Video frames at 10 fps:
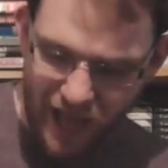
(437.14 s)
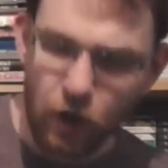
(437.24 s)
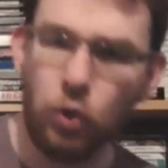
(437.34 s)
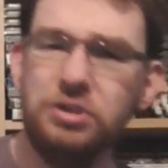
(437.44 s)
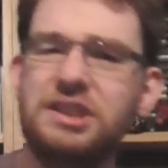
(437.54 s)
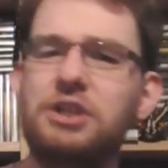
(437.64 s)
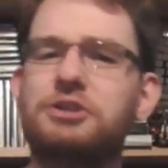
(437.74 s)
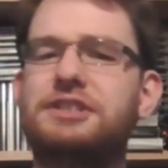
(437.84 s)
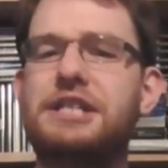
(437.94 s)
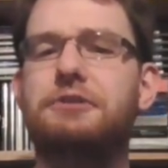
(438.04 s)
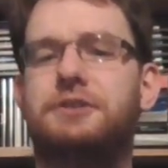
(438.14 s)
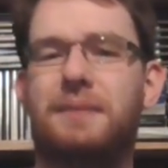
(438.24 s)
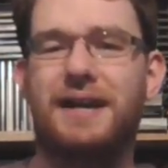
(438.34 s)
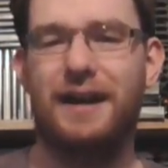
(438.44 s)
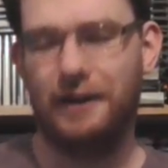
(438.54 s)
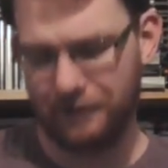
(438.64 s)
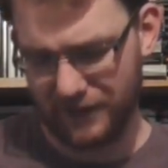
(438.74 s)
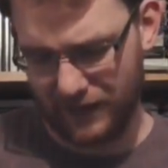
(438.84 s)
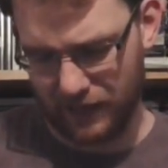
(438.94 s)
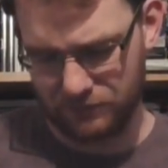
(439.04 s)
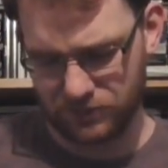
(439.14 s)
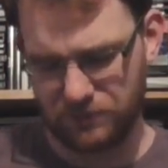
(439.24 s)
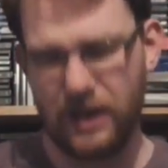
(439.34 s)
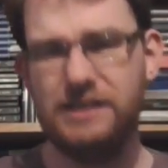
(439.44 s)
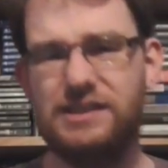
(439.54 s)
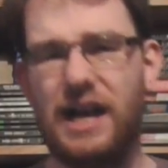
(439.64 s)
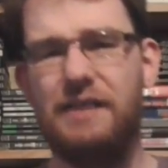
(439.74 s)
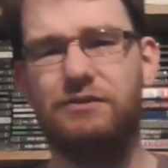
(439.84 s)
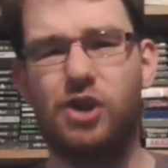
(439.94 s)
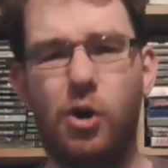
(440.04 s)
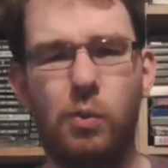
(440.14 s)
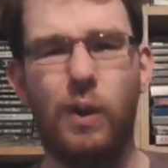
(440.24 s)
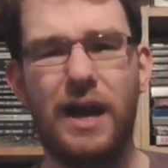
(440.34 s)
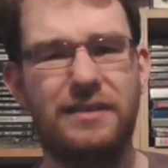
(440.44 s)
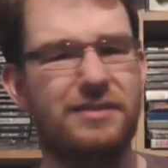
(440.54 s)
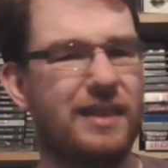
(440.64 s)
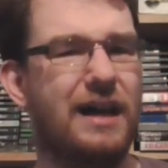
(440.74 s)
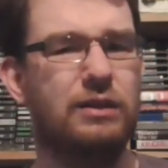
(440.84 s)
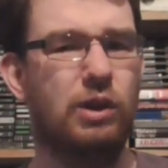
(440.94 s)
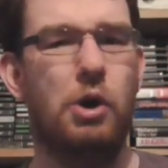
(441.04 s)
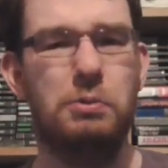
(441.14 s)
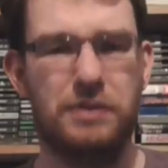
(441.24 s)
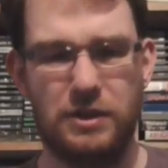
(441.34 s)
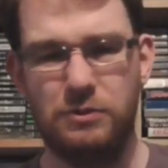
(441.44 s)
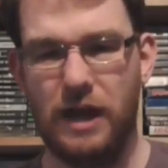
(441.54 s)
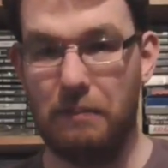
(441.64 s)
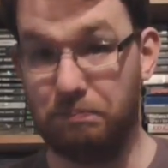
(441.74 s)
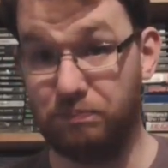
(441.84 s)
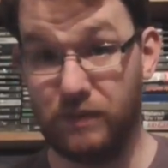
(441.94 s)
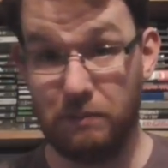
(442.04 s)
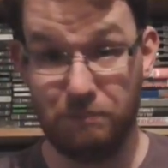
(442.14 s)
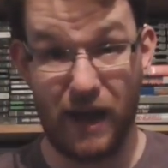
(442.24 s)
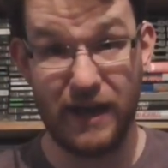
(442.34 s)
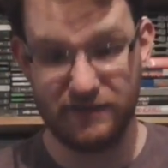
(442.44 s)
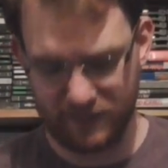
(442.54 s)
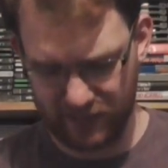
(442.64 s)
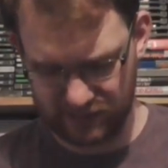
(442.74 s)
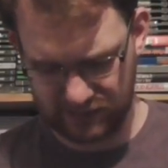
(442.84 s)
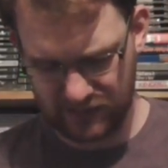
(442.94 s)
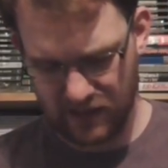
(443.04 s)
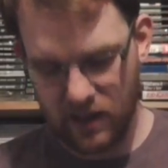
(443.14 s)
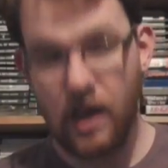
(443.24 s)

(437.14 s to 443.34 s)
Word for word: I hold near and dear to my heart and I'm surprised that I have not went that long without um, buying this.